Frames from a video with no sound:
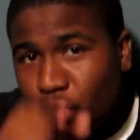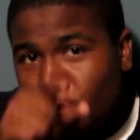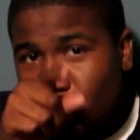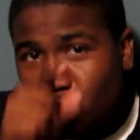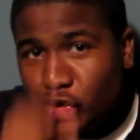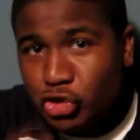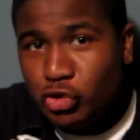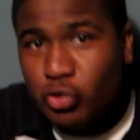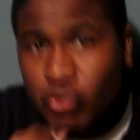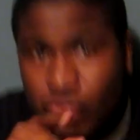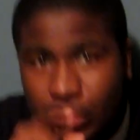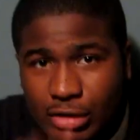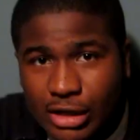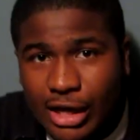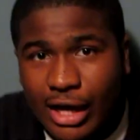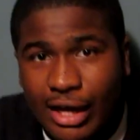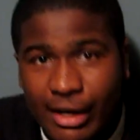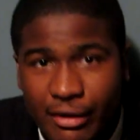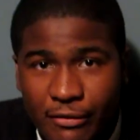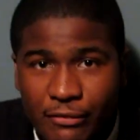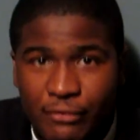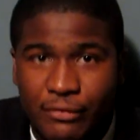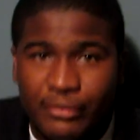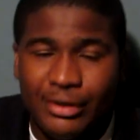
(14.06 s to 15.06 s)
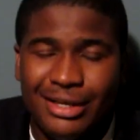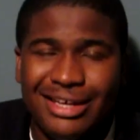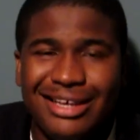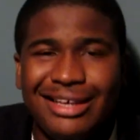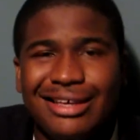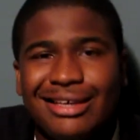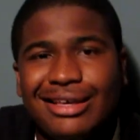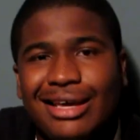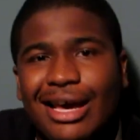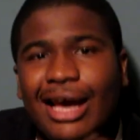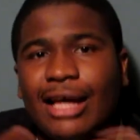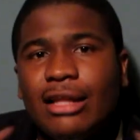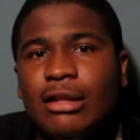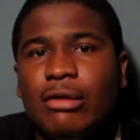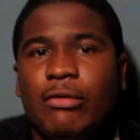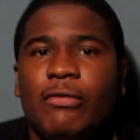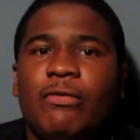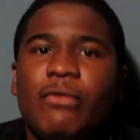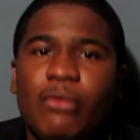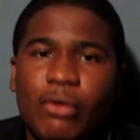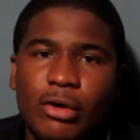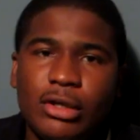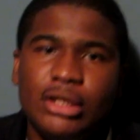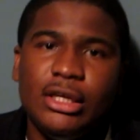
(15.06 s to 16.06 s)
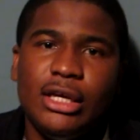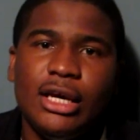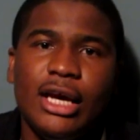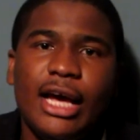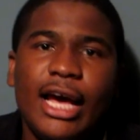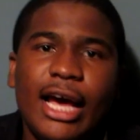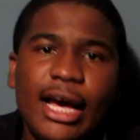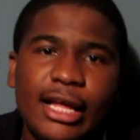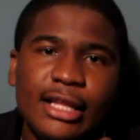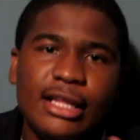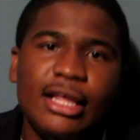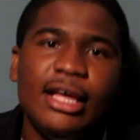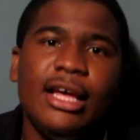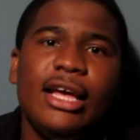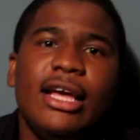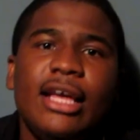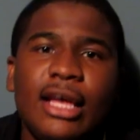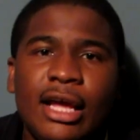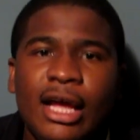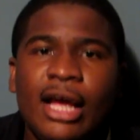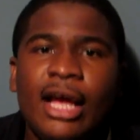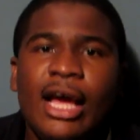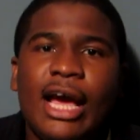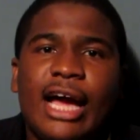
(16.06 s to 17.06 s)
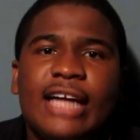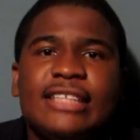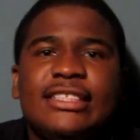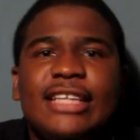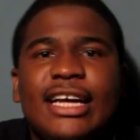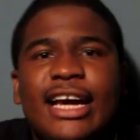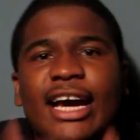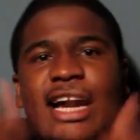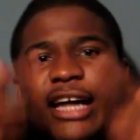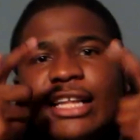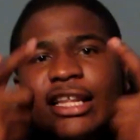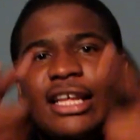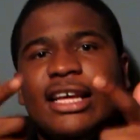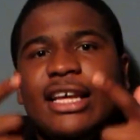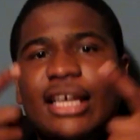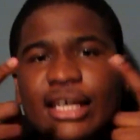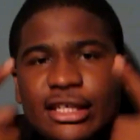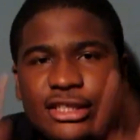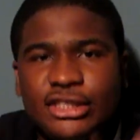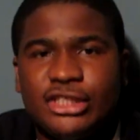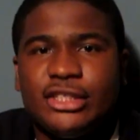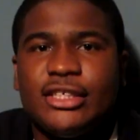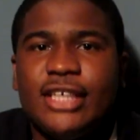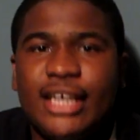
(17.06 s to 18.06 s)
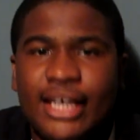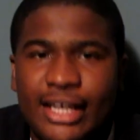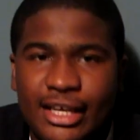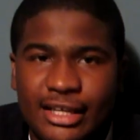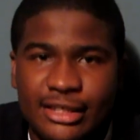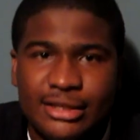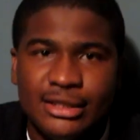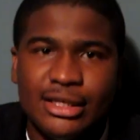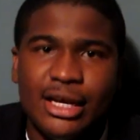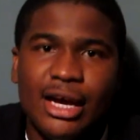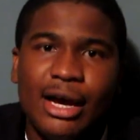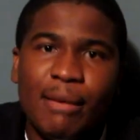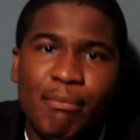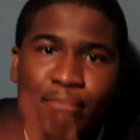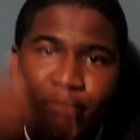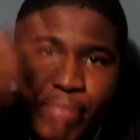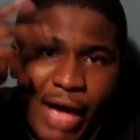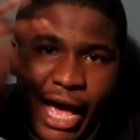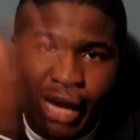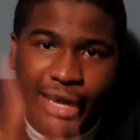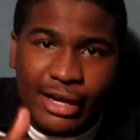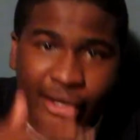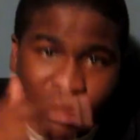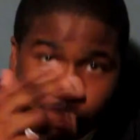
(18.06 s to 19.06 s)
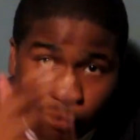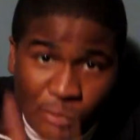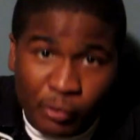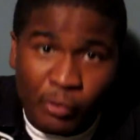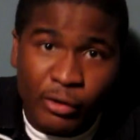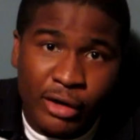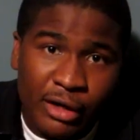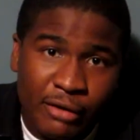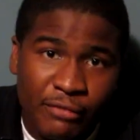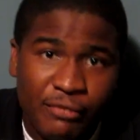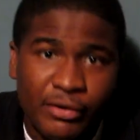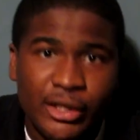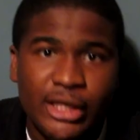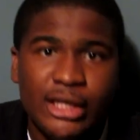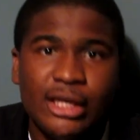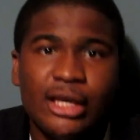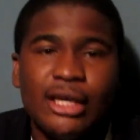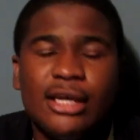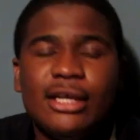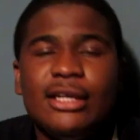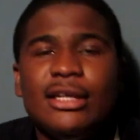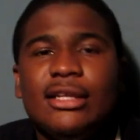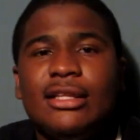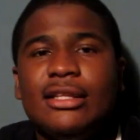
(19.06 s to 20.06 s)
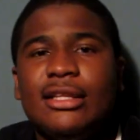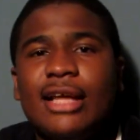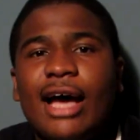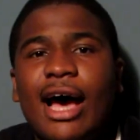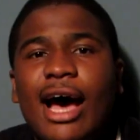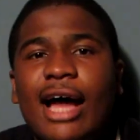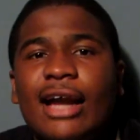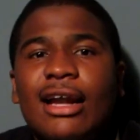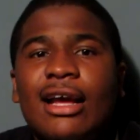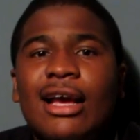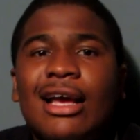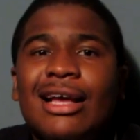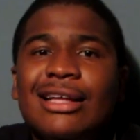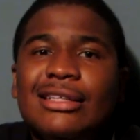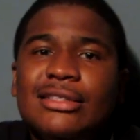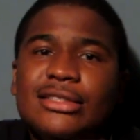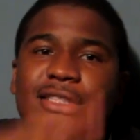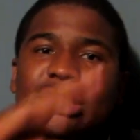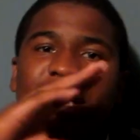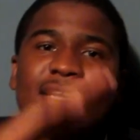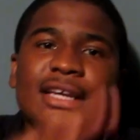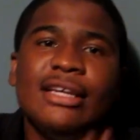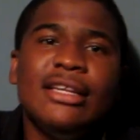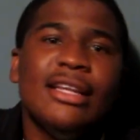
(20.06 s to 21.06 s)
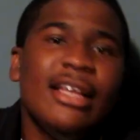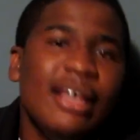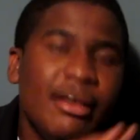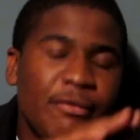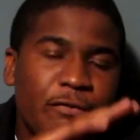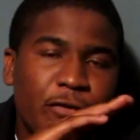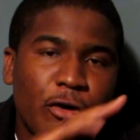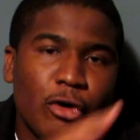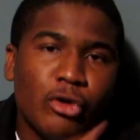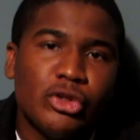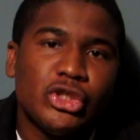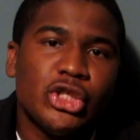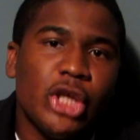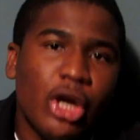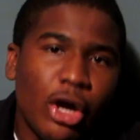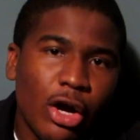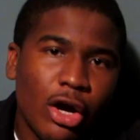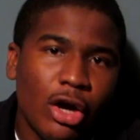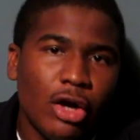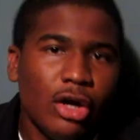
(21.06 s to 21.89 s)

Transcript: June 9th in California, LA, at the LA Exchange, I'm back in the ring for King of the Dot, DNA vs.